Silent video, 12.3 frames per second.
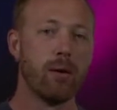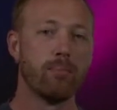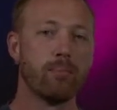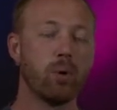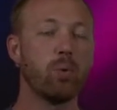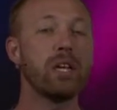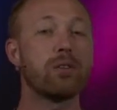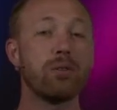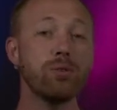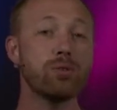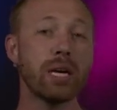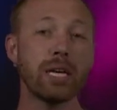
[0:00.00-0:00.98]
But we do
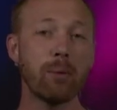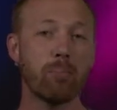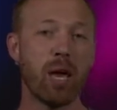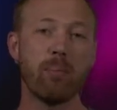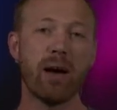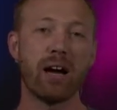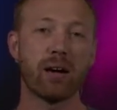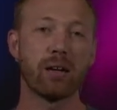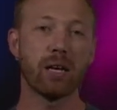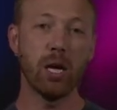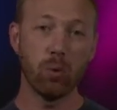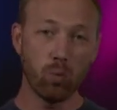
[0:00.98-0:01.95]
try to get payback
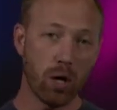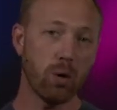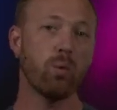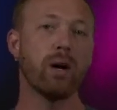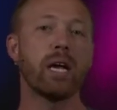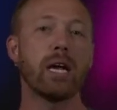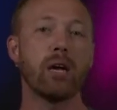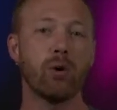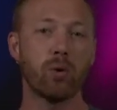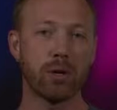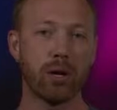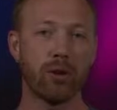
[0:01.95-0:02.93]
in one way
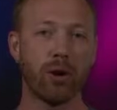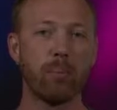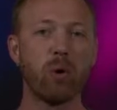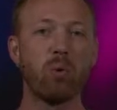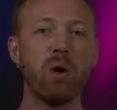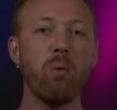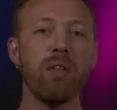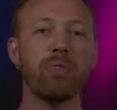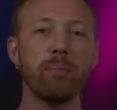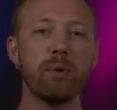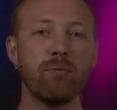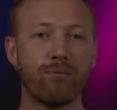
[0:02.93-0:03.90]
or another. I mean, we want
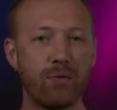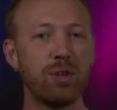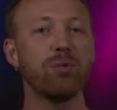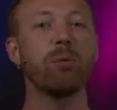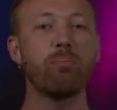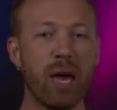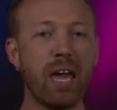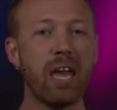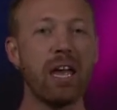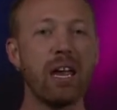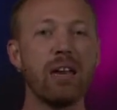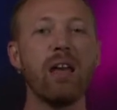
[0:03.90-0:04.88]
them to feel the
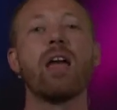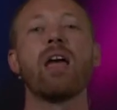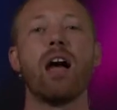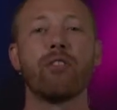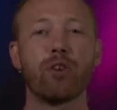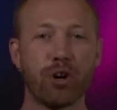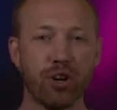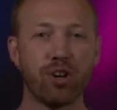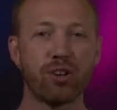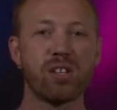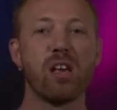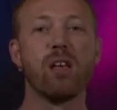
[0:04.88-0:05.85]
pain and the
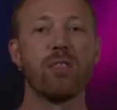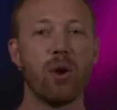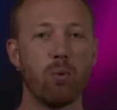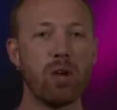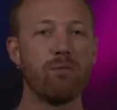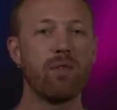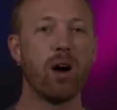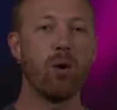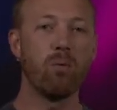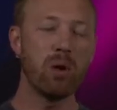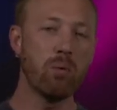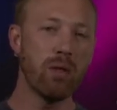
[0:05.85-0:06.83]
hurt that we felt.
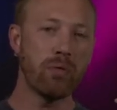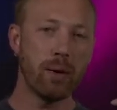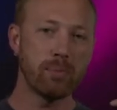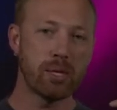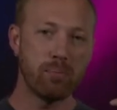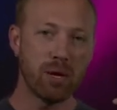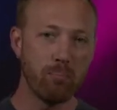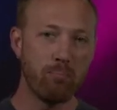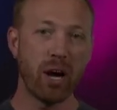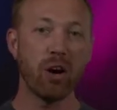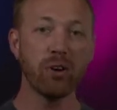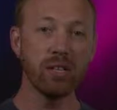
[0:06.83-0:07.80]
We want them to be
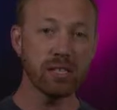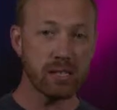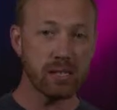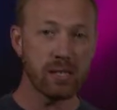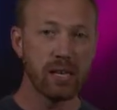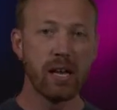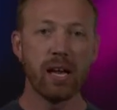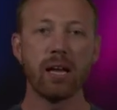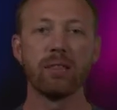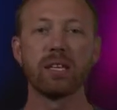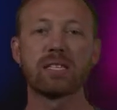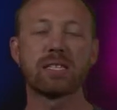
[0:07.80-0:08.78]
embarrassed
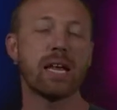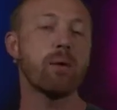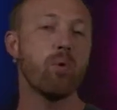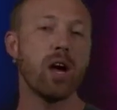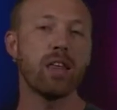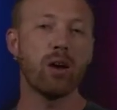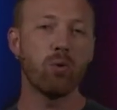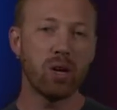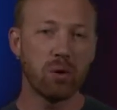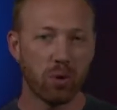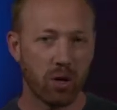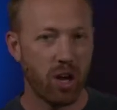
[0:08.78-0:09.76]
in the same way that we
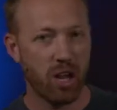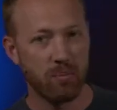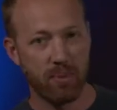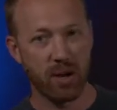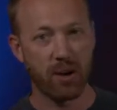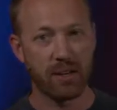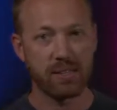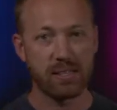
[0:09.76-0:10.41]
were embarrassed.